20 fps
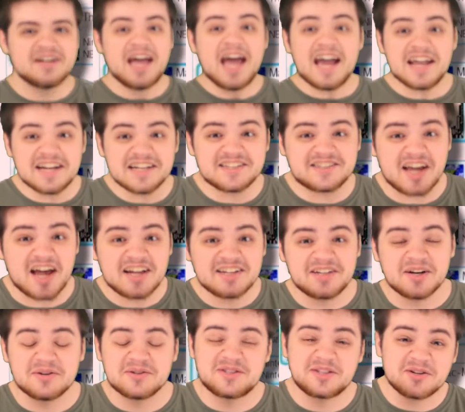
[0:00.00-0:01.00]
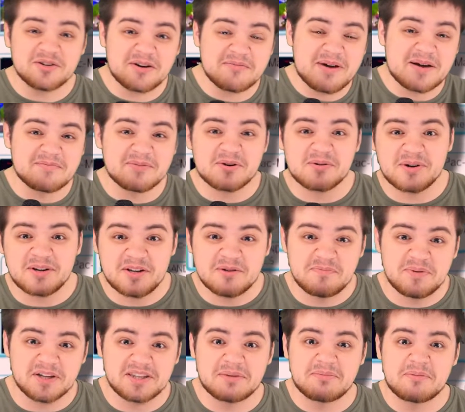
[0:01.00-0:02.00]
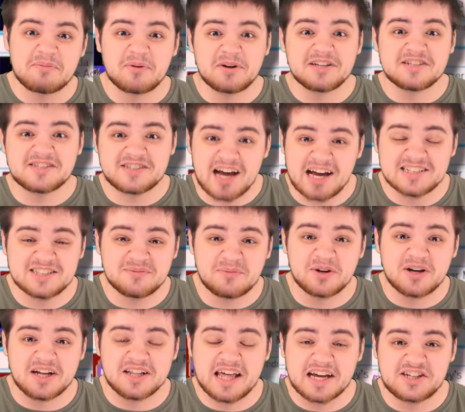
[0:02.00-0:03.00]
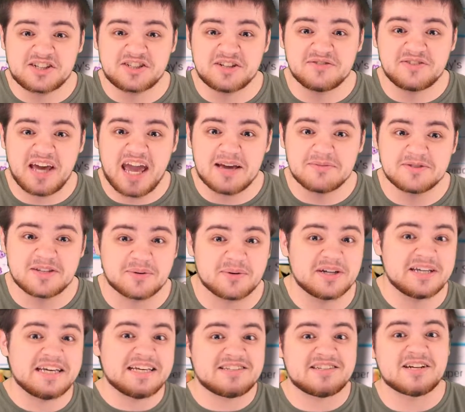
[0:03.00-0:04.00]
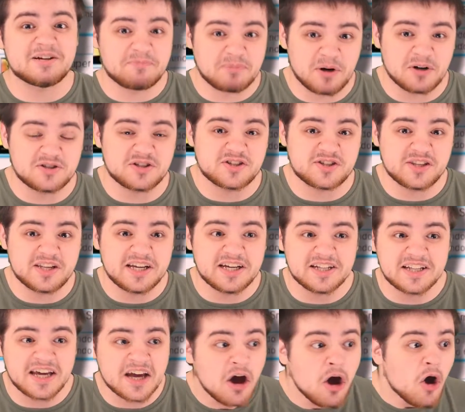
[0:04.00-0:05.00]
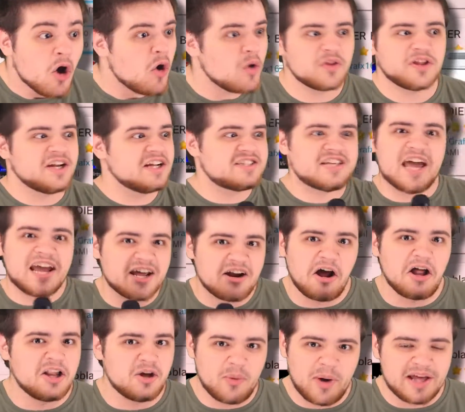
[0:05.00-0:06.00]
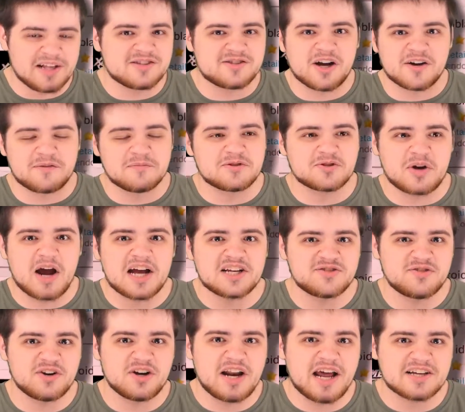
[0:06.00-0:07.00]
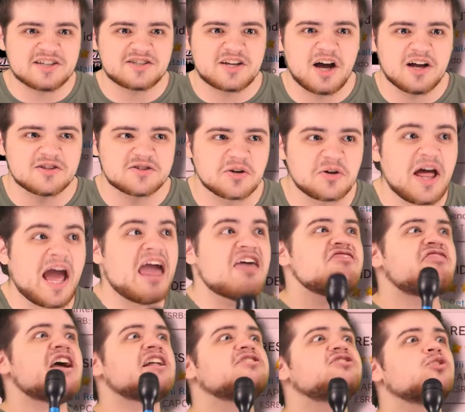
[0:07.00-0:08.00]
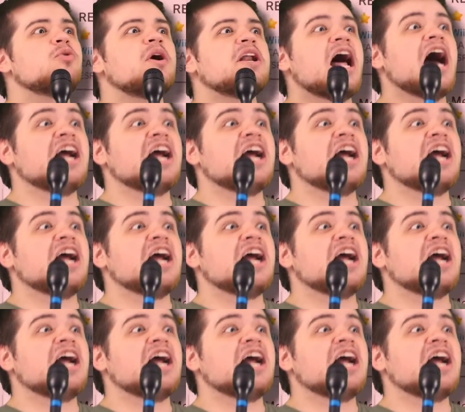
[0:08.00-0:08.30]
Hey Nintendo, do you remember when you built up a pretty sizable collection of games that were easy to purchase legally, only to take it all away and start from scratch for your next console, and then do it